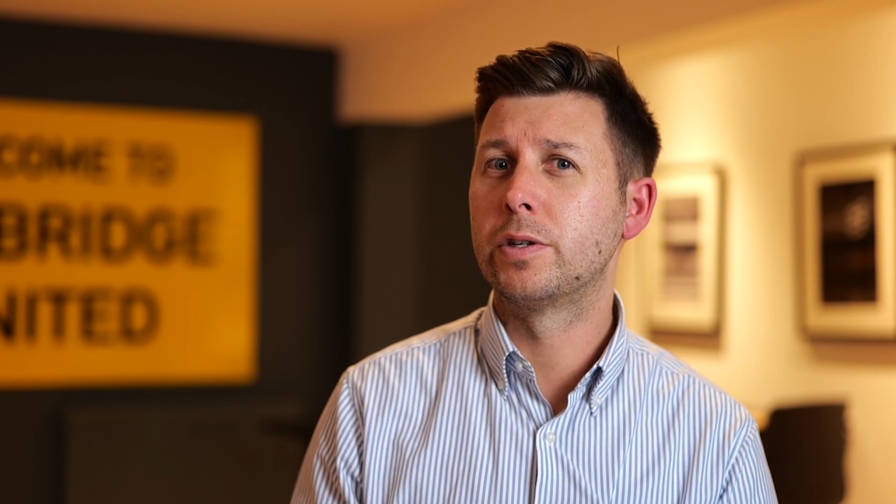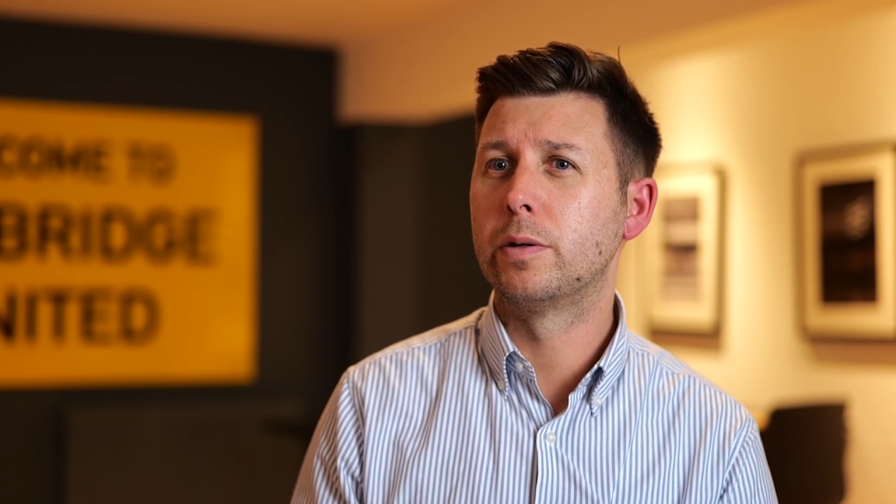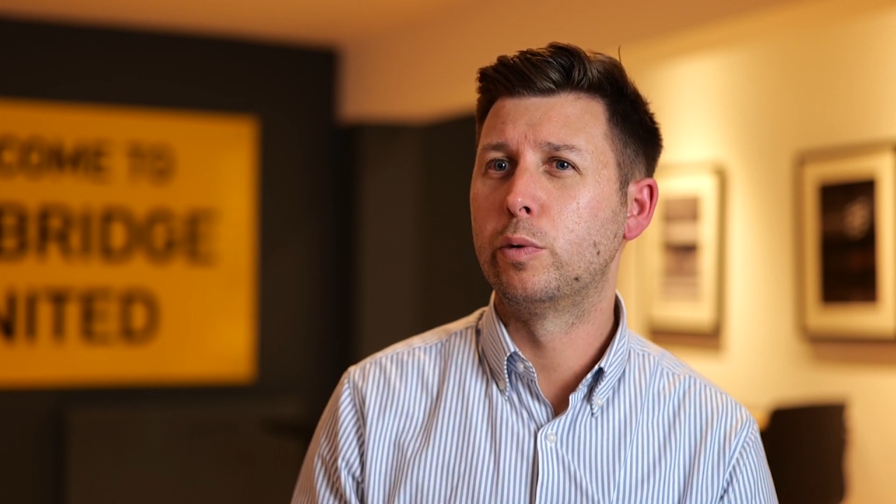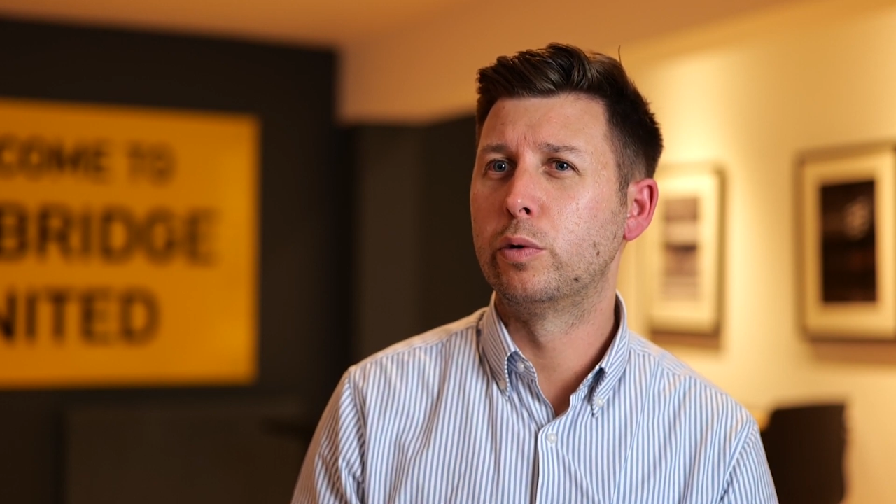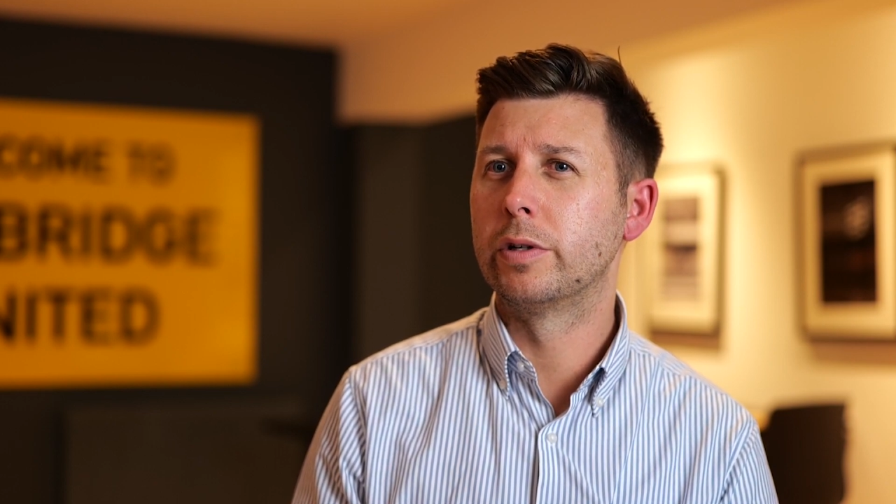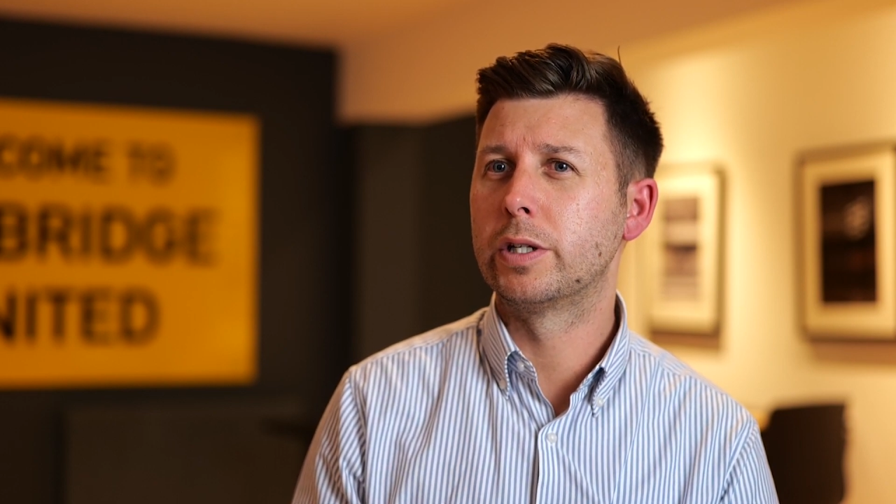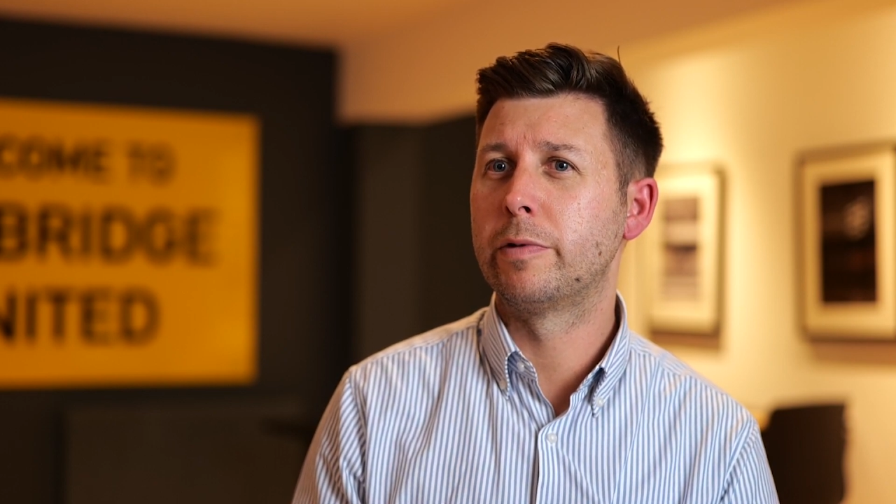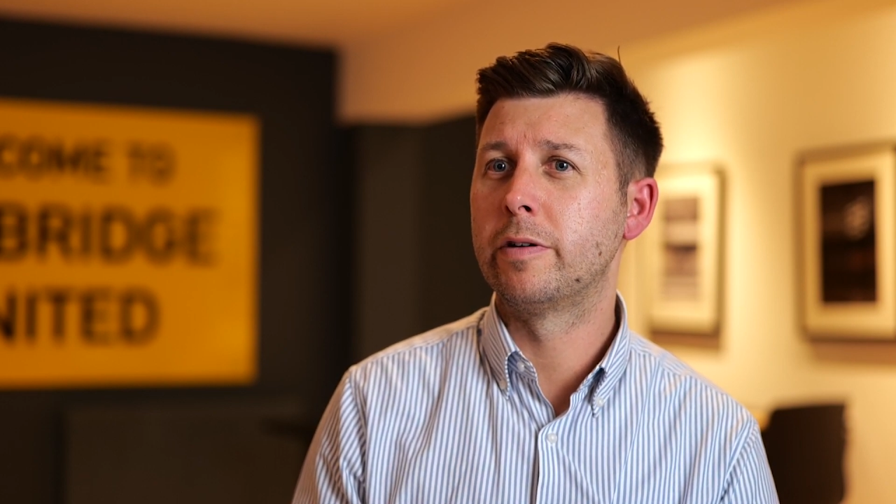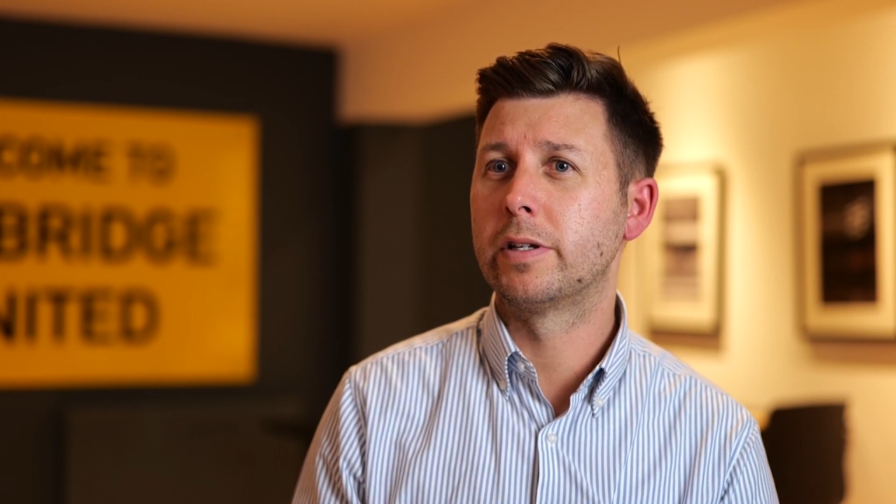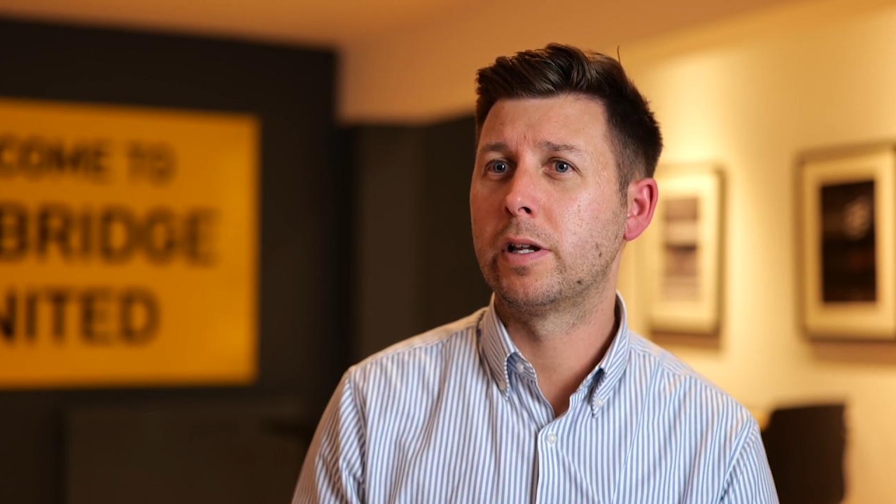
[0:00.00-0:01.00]
supporter
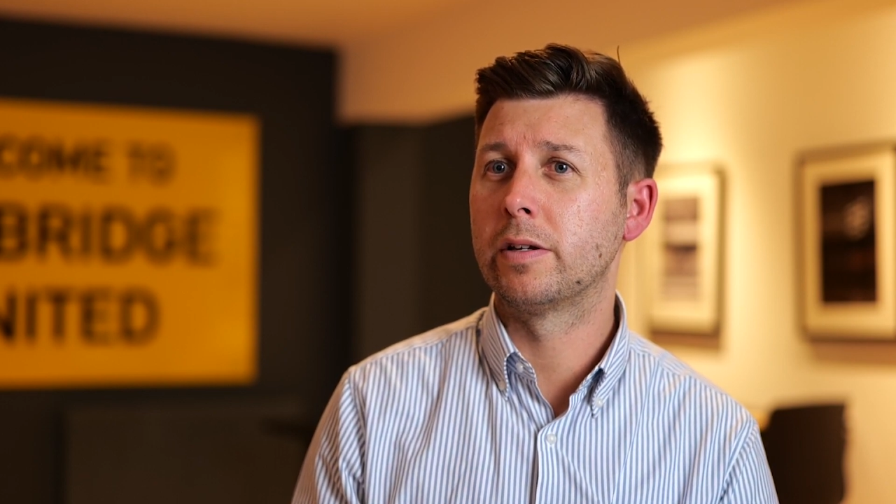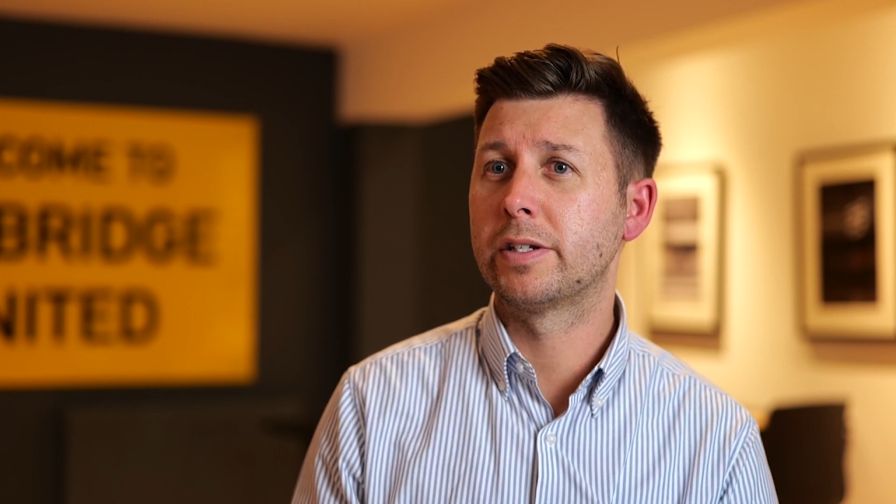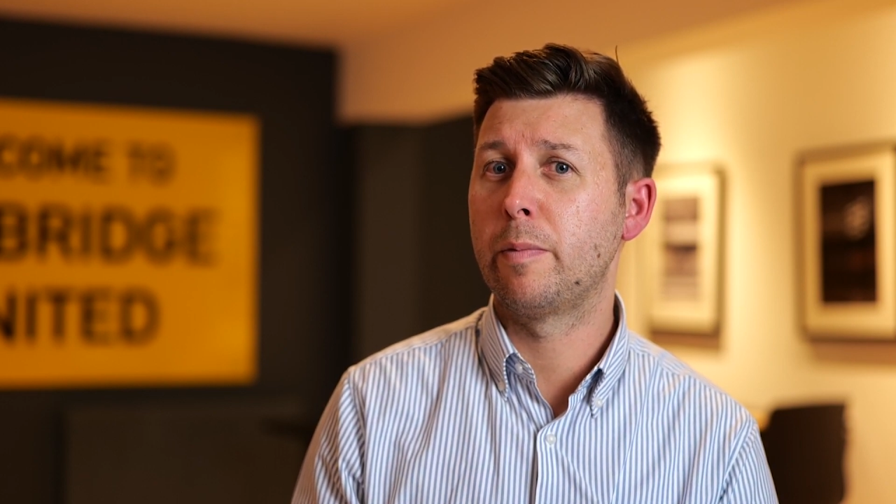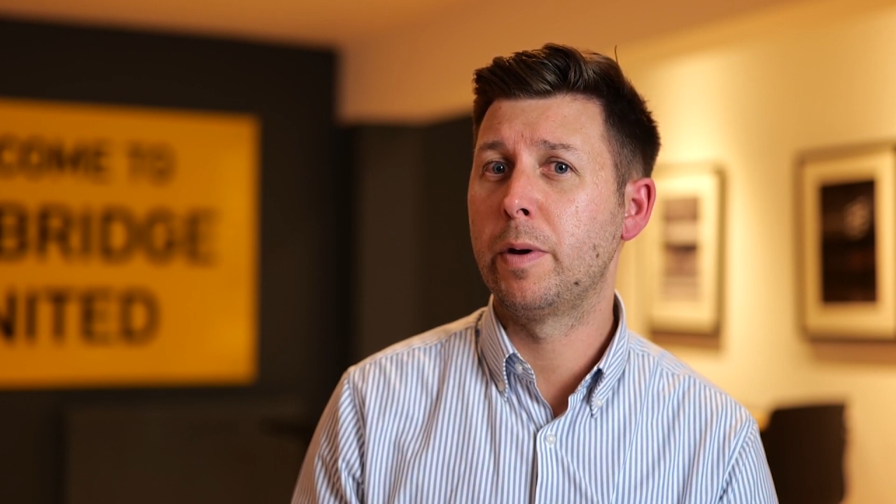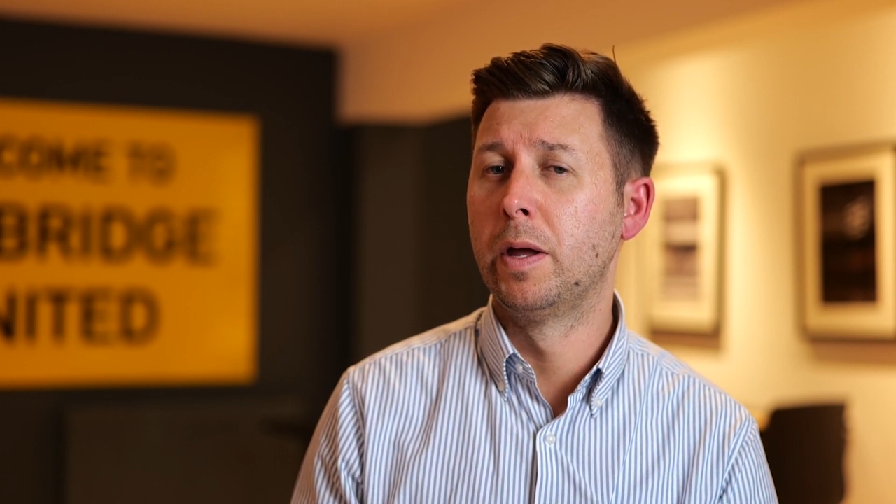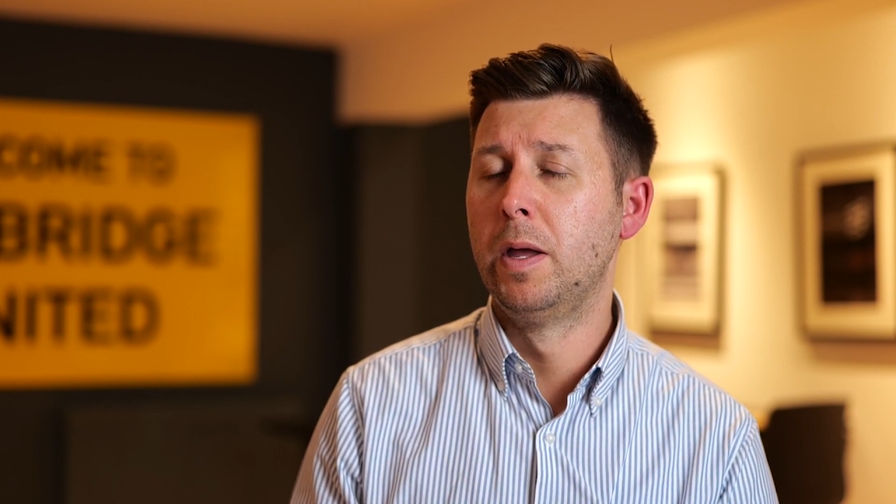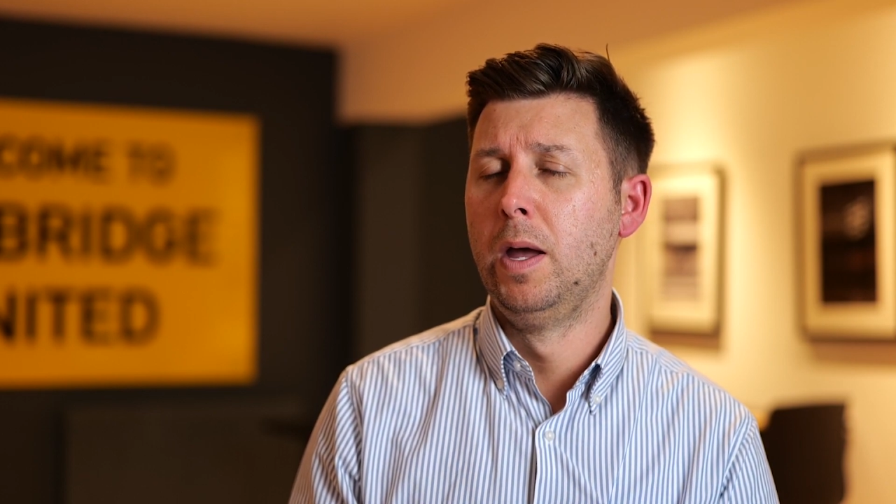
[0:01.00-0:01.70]
experience last summer.